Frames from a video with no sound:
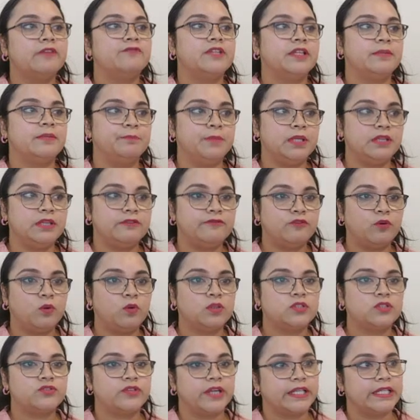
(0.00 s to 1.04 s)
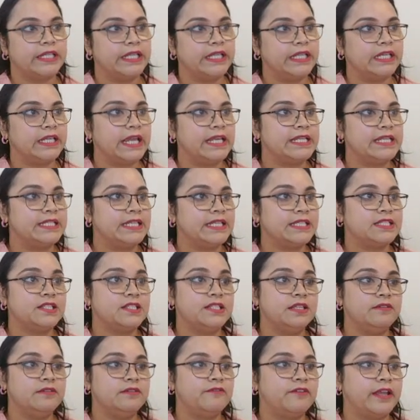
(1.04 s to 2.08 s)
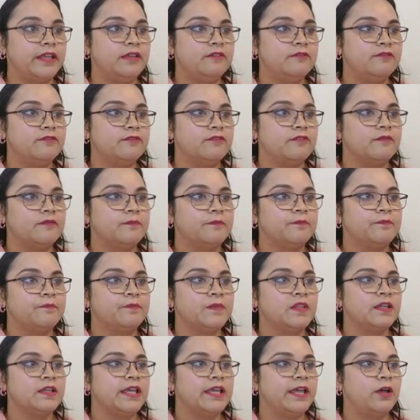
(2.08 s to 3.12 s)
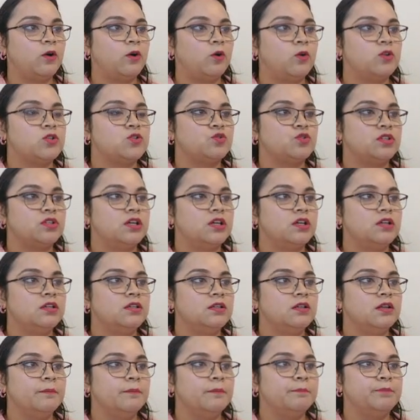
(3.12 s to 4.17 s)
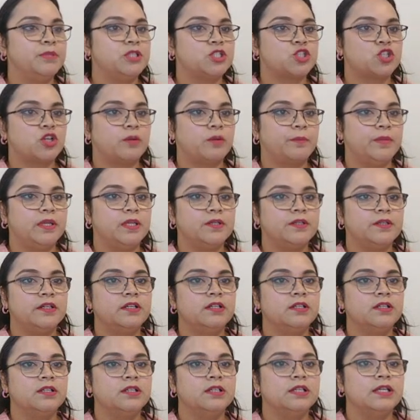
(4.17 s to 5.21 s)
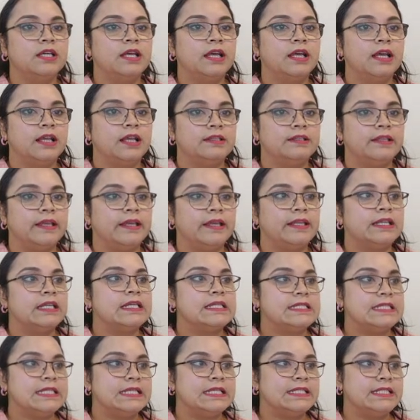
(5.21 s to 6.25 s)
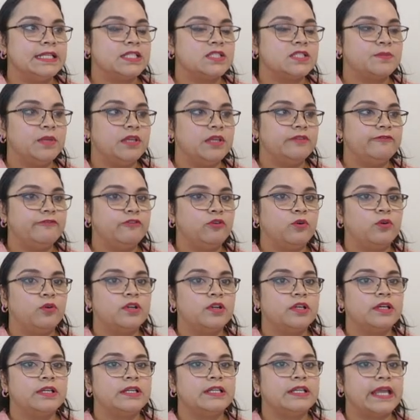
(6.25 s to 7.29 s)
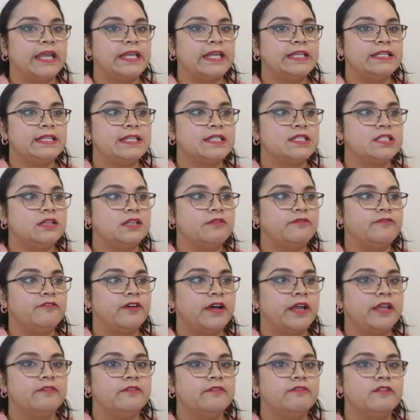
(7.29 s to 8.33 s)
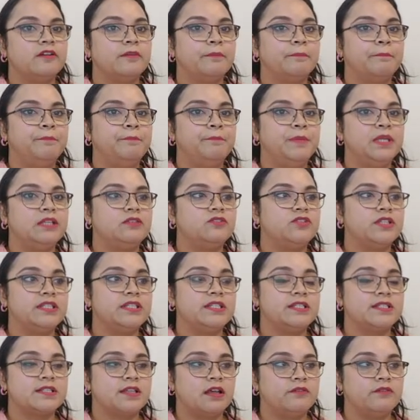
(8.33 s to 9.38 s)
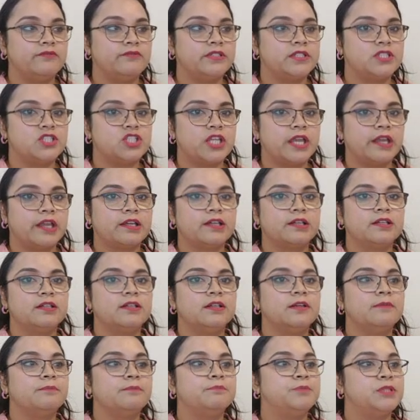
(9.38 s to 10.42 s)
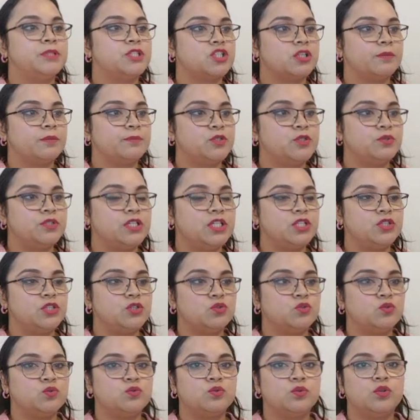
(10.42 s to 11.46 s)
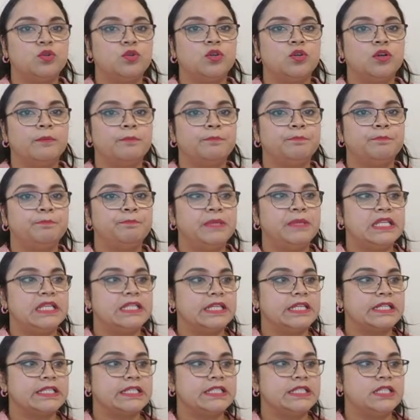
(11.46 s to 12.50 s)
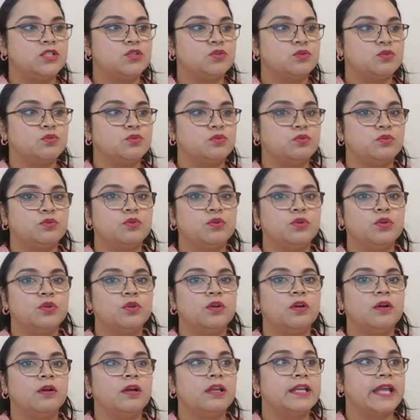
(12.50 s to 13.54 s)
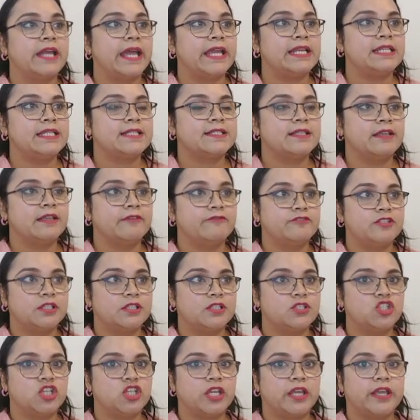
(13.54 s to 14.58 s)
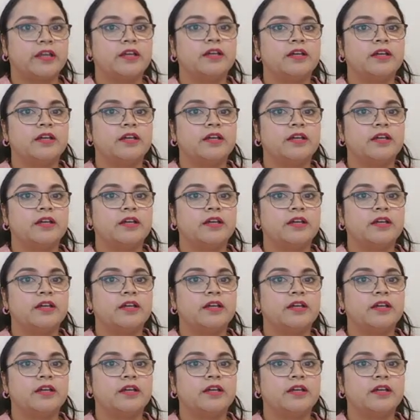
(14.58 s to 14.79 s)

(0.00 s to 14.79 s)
then b4, threatening knight takes d5. Also the bishop here. Then c takes b4, knight takes d5, b3 discovered check, bishop to d2, b takes c2, knight takes f6 check,